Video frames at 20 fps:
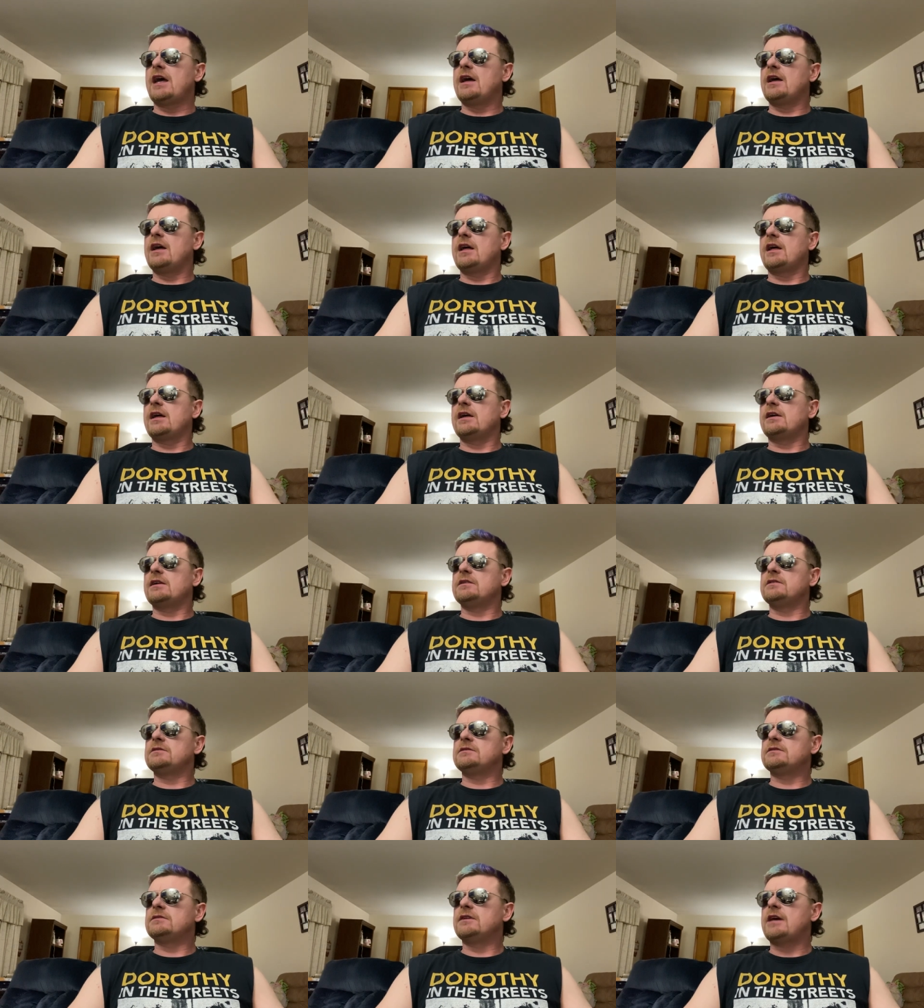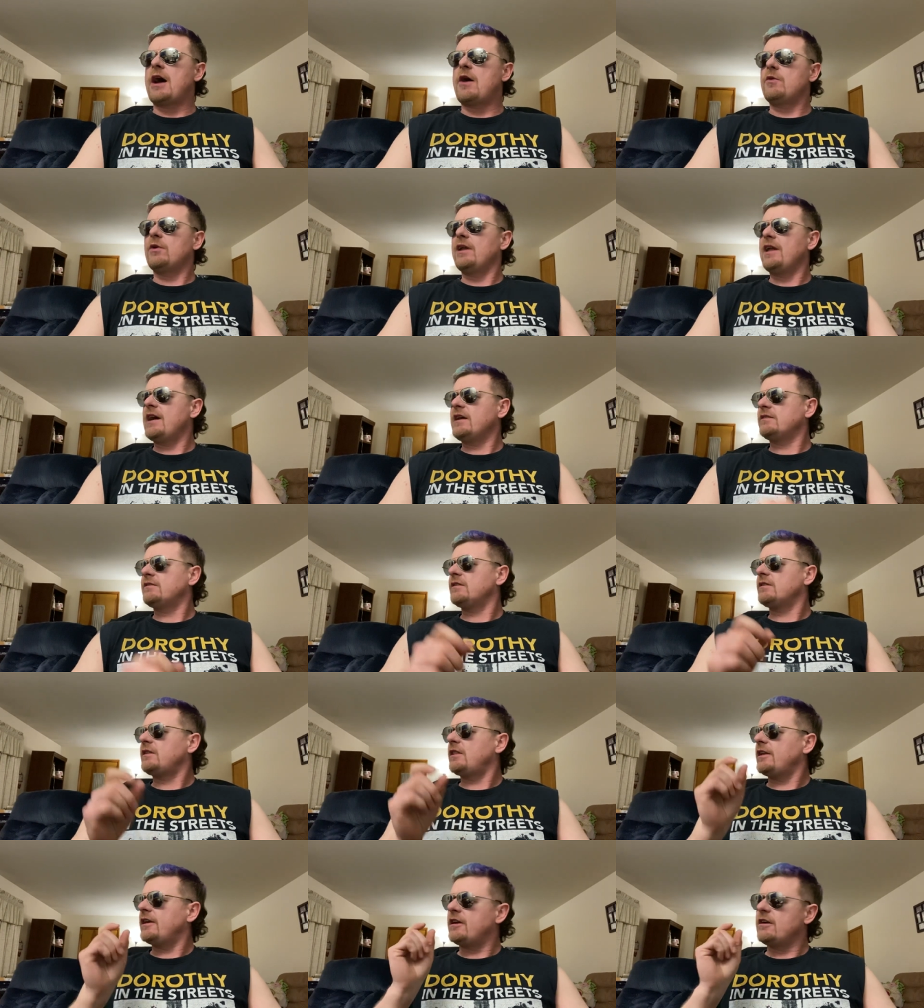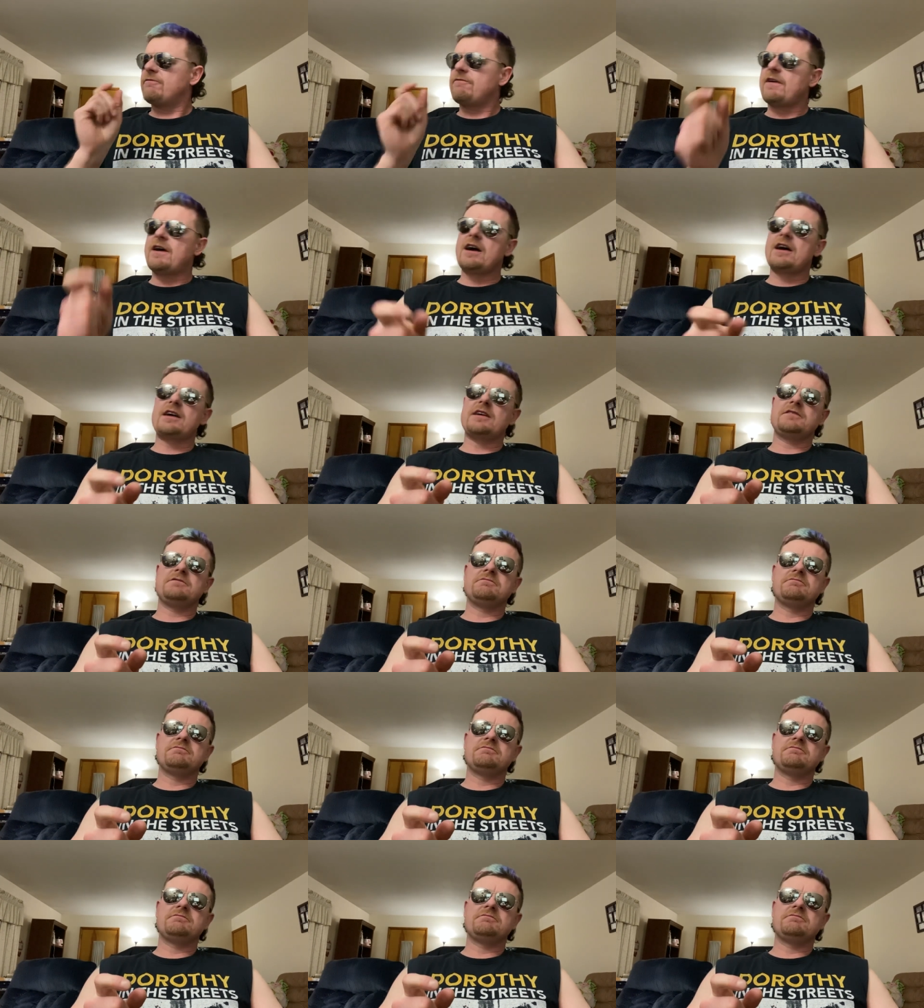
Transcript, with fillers: Uh, I would like to clarify